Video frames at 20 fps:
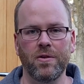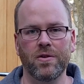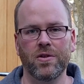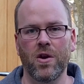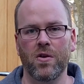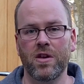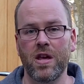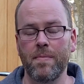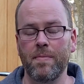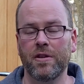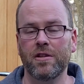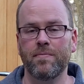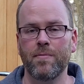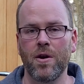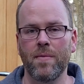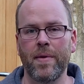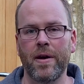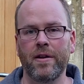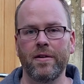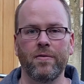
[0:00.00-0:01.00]
So I'll keep
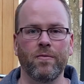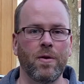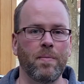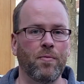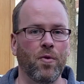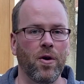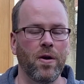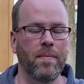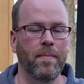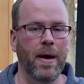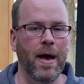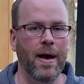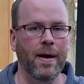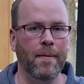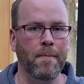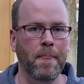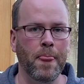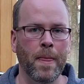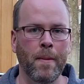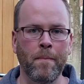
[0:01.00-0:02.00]
experimenting and reporting back.
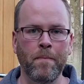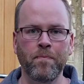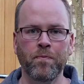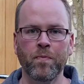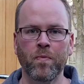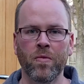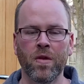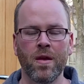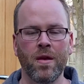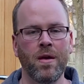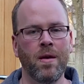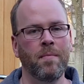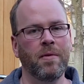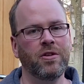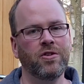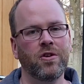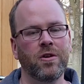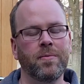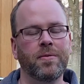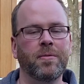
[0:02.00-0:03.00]
Be
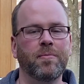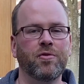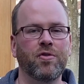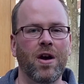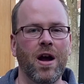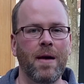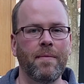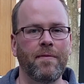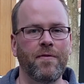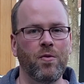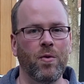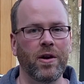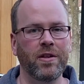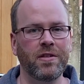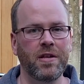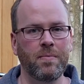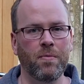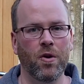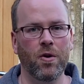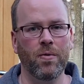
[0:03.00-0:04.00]
sure to subscribe if you want to
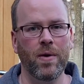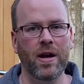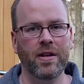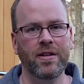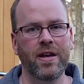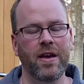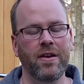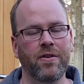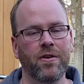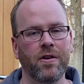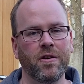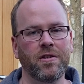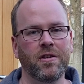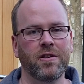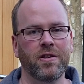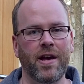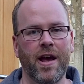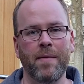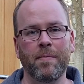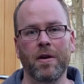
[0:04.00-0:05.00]
see more Rec Tec cooks,
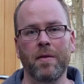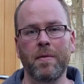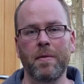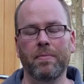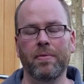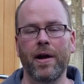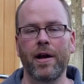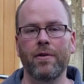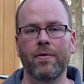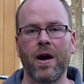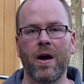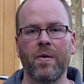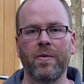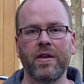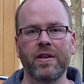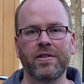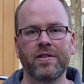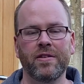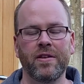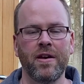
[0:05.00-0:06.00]
because I am going to be playing around with
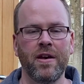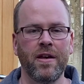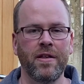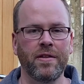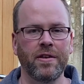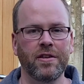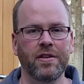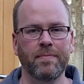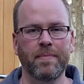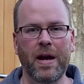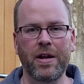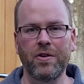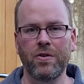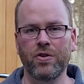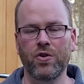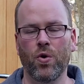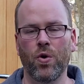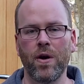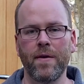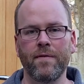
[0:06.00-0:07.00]
this. This is my new
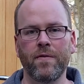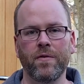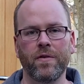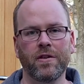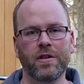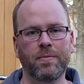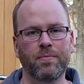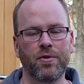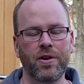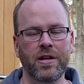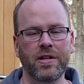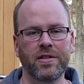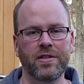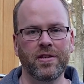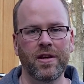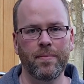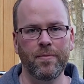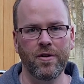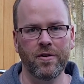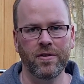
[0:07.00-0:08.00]
toy for the spring and
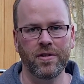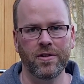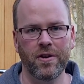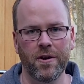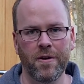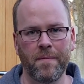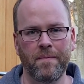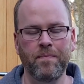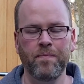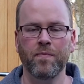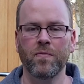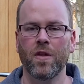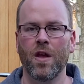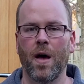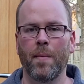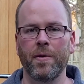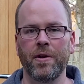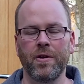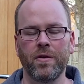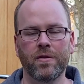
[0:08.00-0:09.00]
summer, so I'll
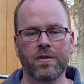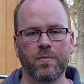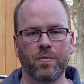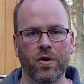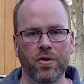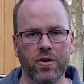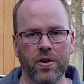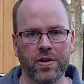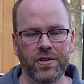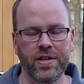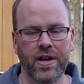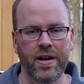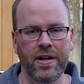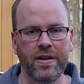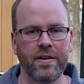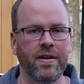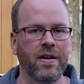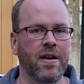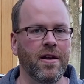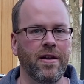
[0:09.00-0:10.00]
be doing some more cooks on it.
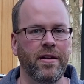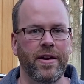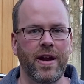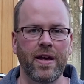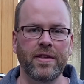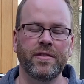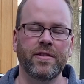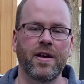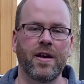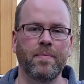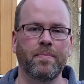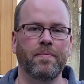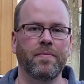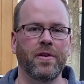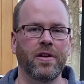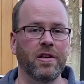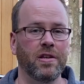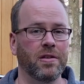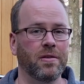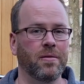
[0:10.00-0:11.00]
Next up
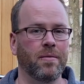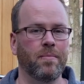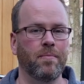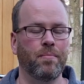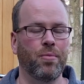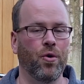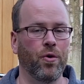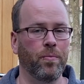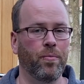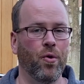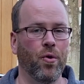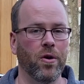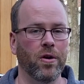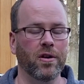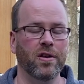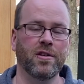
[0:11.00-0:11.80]
is pulled pork.